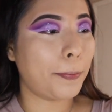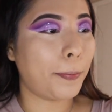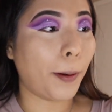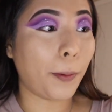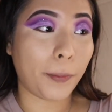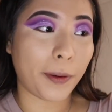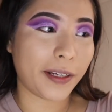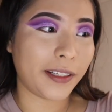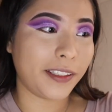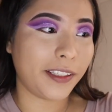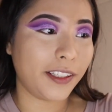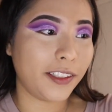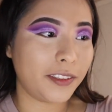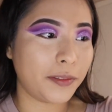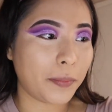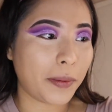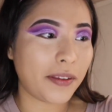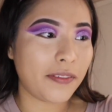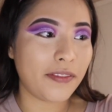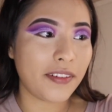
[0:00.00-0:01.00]
But we're going to
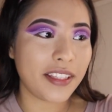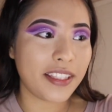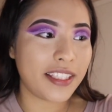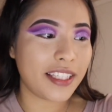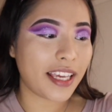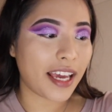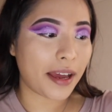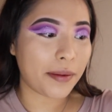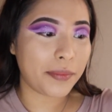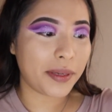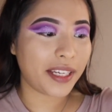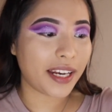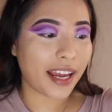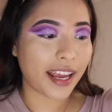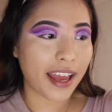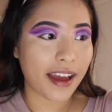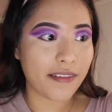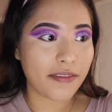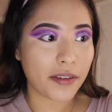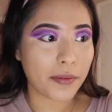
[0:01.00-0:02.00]
use my Fenty. I mean, I
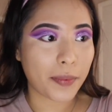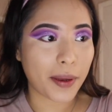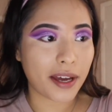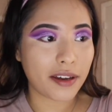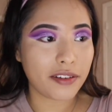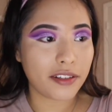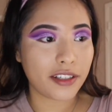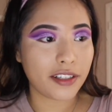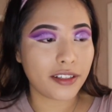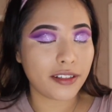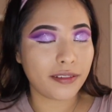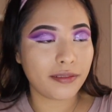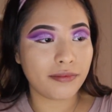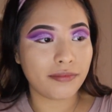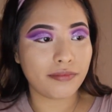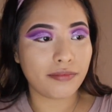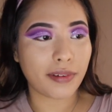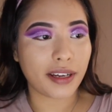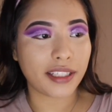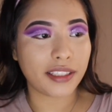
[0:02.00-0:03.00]
have the powder.
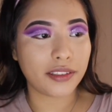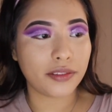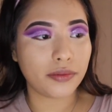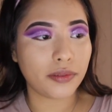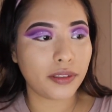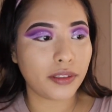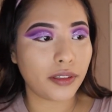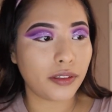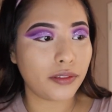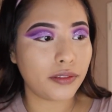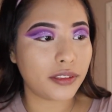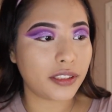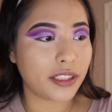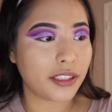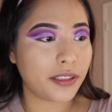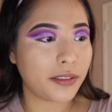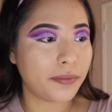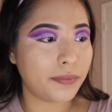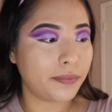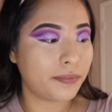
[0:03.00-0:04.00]
Might as well use
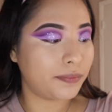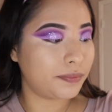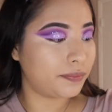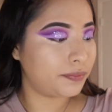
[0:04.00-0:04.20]
it.